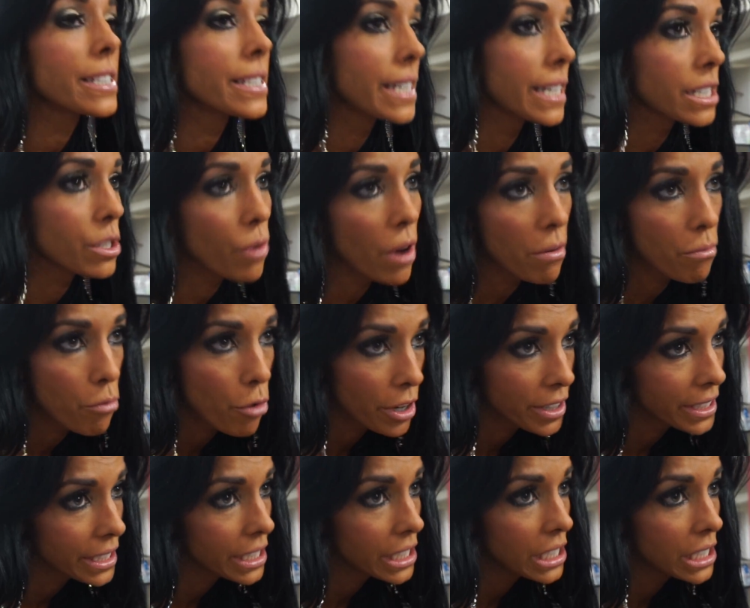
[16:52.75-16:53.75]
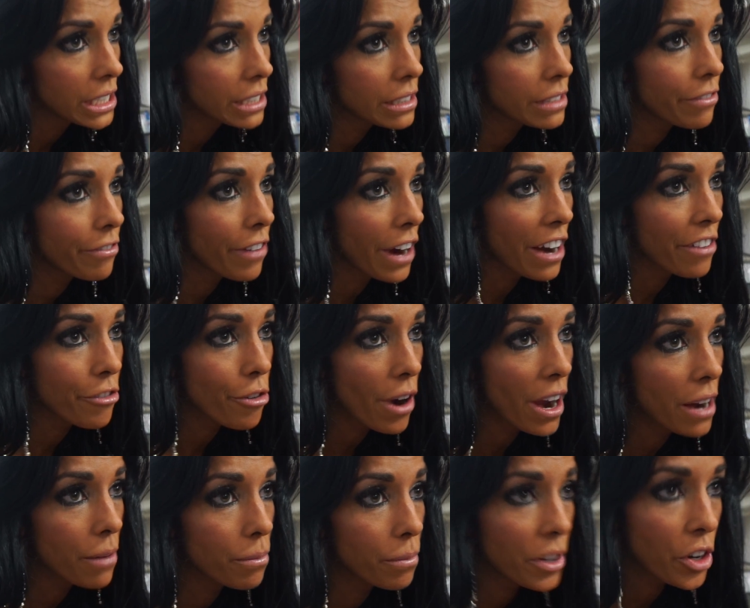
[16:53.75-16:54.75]
6 gram protein, 5
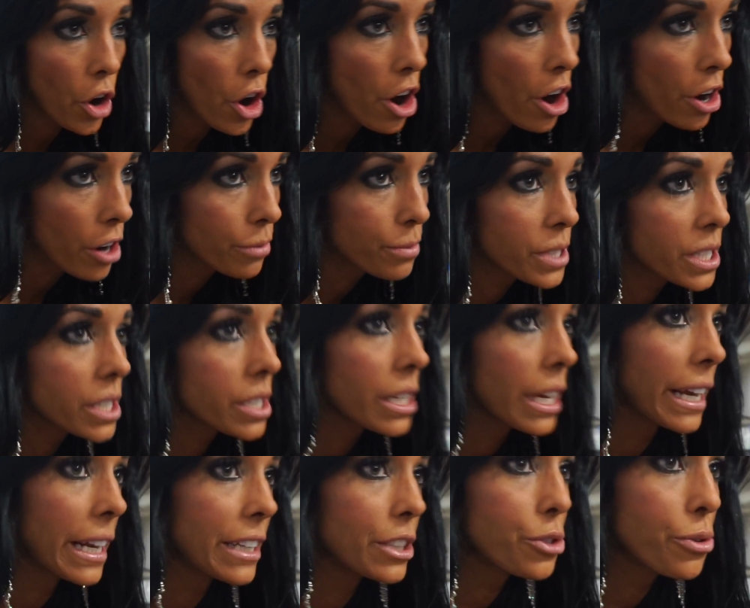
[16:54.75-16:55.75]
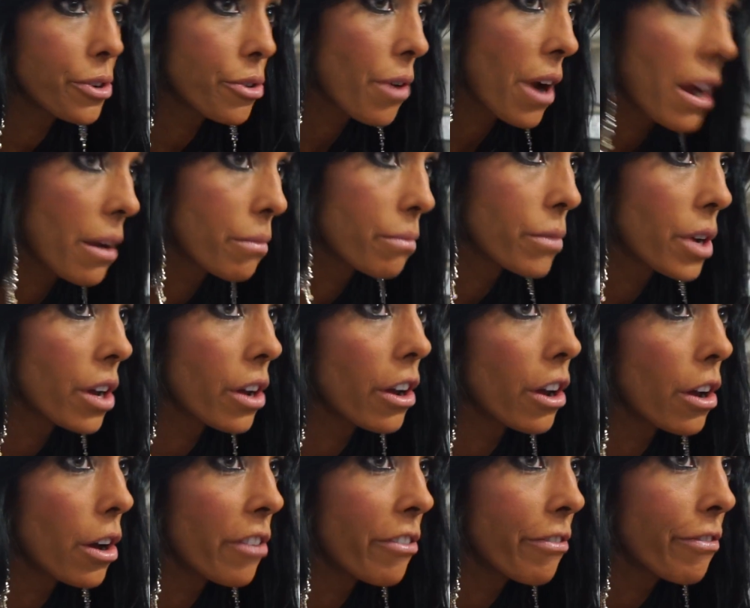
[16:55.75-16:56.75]
gram carbs, and 3 gram uh,
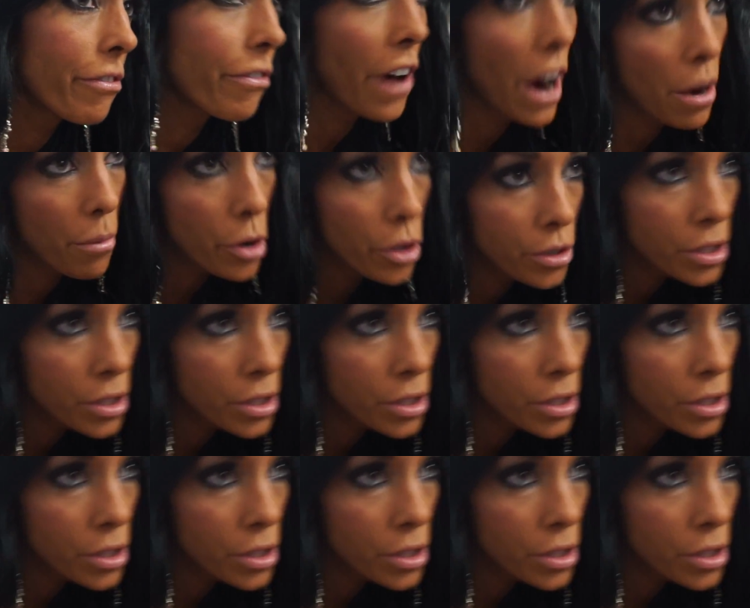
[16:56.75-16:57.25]
fiber.